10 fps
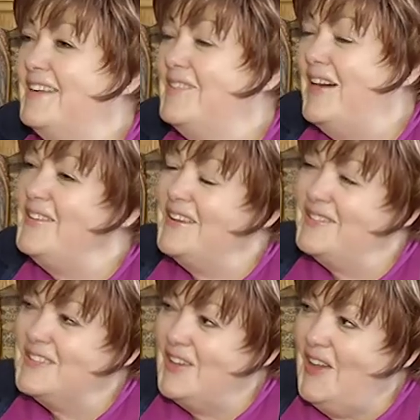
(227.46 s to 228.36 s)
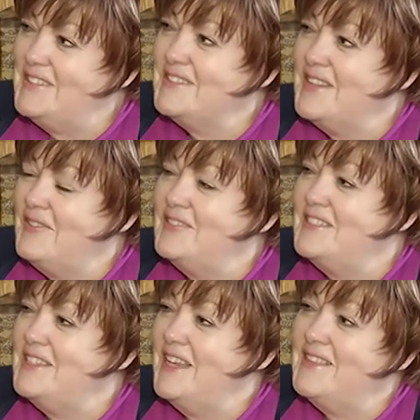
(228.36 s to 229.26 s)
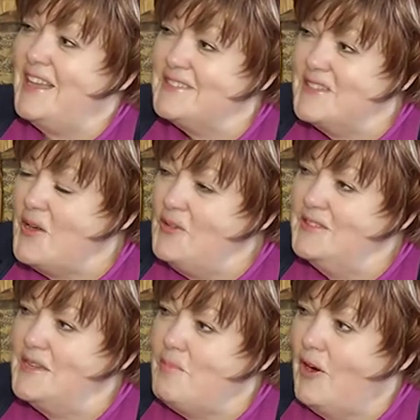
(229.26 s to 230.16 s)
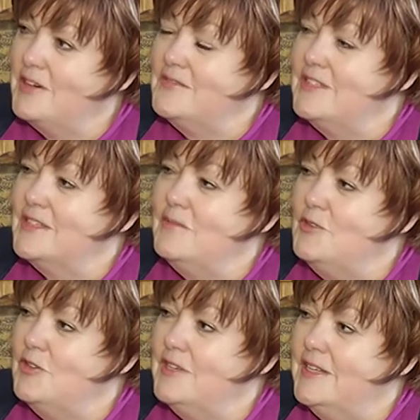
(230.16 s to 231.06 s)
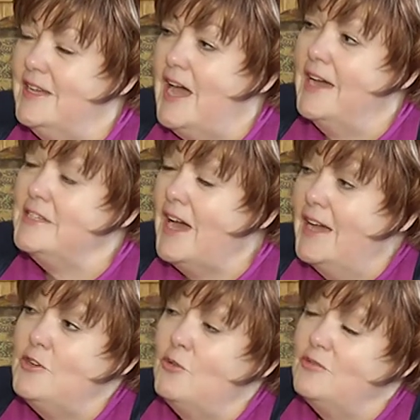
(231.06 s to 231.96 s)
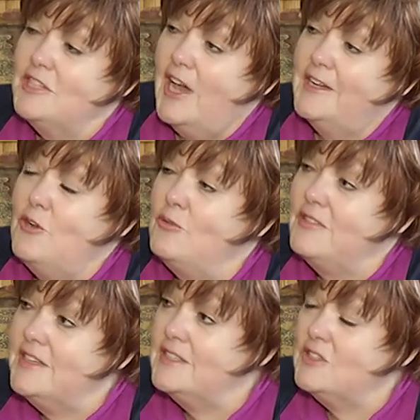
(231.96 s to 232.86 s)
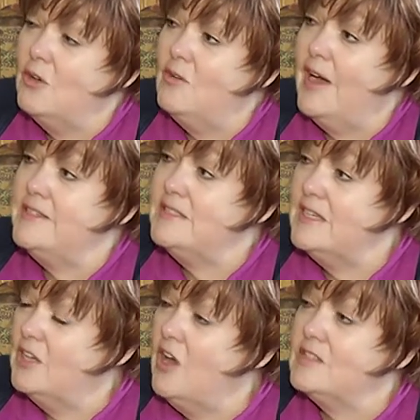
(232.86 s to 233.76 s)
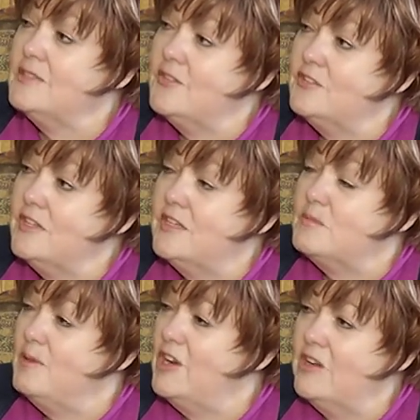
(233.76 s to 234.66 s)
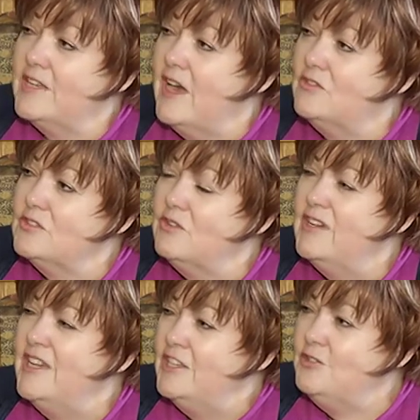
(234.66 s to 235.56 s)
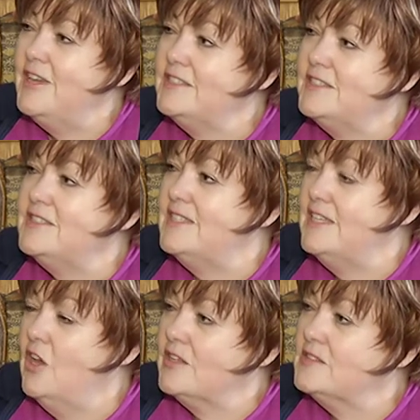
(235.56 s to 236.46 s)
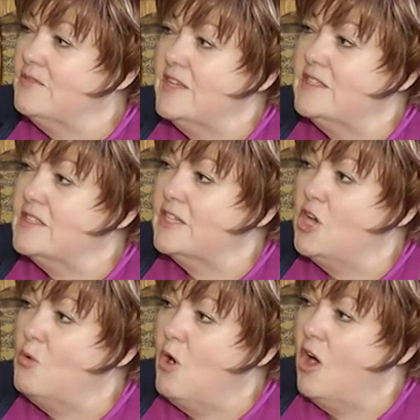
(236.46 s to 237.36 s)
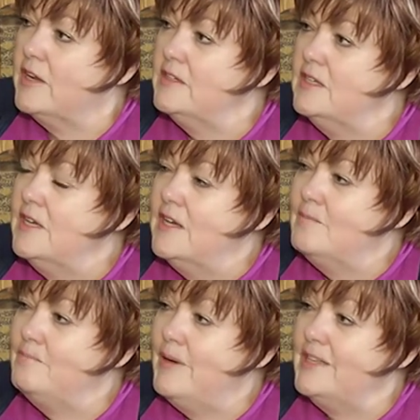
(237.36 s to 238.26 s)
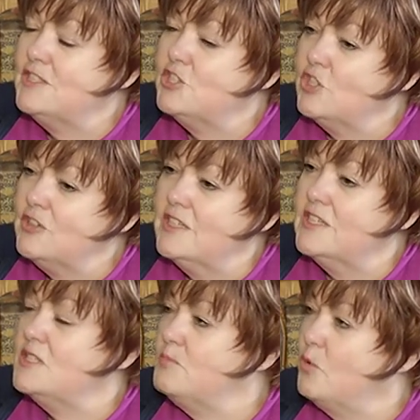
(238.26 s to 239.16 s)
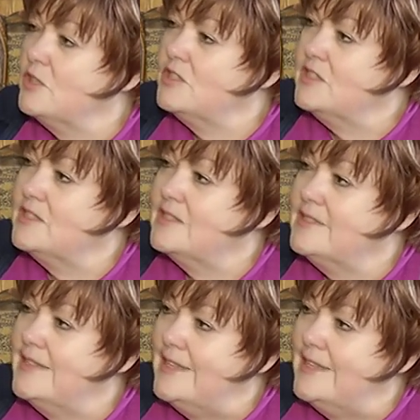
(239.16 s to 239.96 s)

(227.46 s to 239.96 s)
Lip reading: Well, there was lots that would say that's the only part of the community. I don't think so. I see lots of other things. Being on council, you get to see lots of things that go on, but certainly sports is